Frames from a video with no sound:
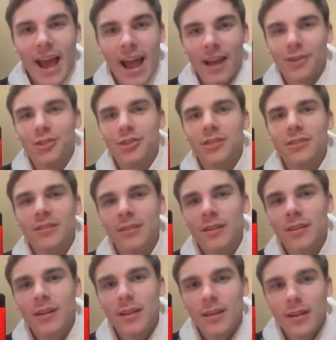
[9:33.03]

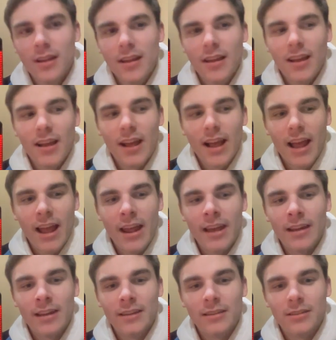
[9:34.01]
action
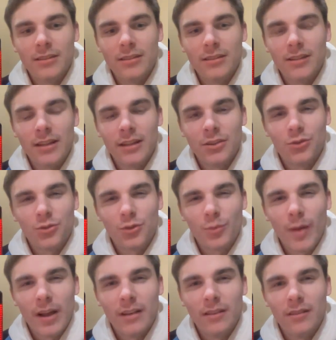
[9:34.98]
and
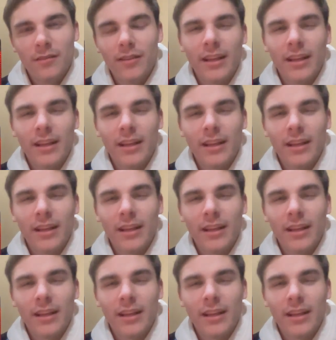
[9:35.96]
introspective.